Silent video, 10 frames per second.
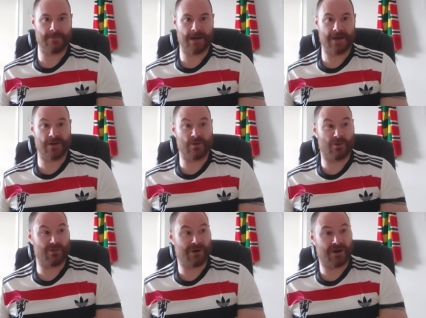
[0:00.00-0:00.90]
I don't know
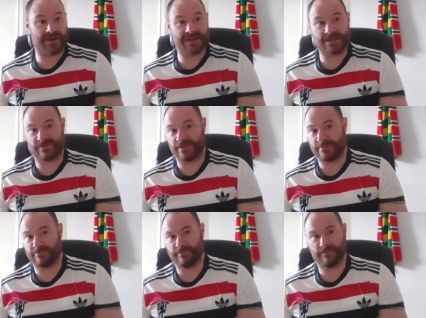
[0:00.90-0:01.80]
what the market is for
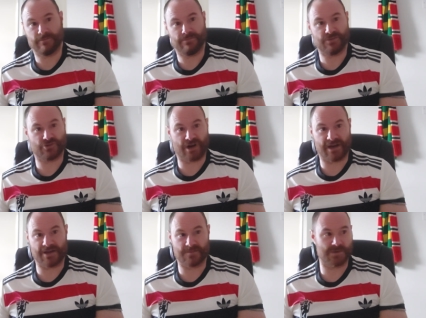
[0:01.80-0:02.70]

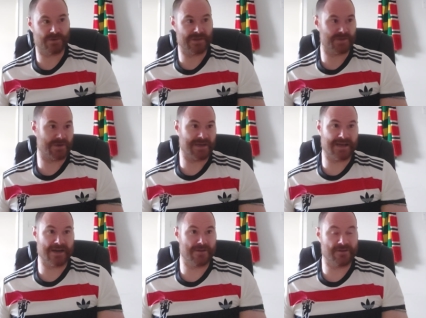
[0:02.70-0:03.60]
strikers between
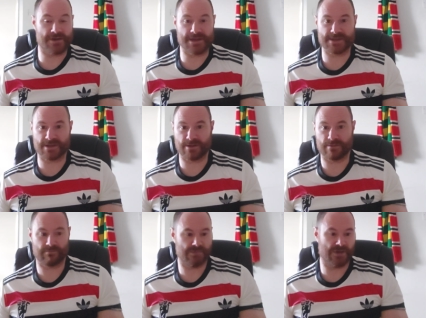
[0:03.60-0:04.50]
29 and 32.
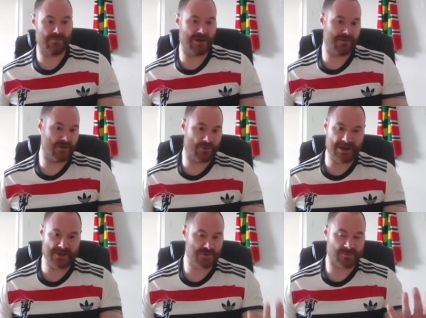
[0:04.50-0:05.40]
Maybe the
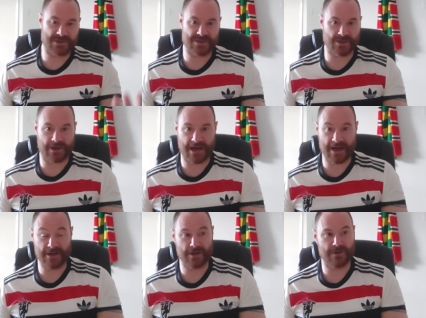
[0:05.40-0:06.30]
wages would be too high,
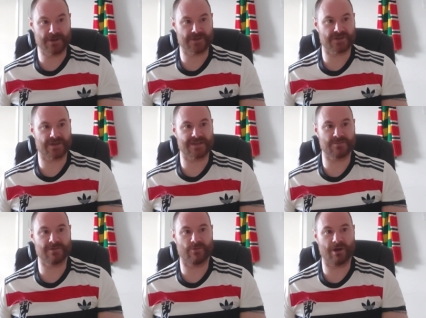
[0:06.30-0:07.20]
and I know Ineos are trying to
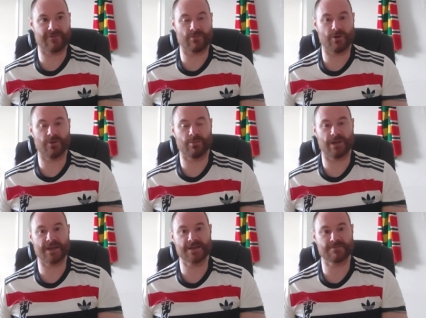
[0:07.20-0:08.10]
move away from older
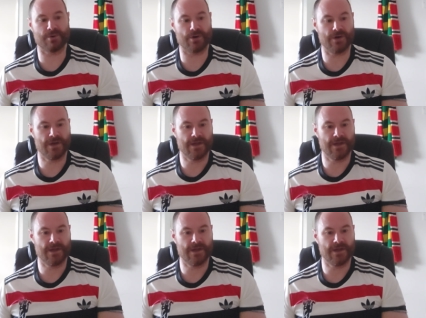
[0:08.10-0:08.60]
players, but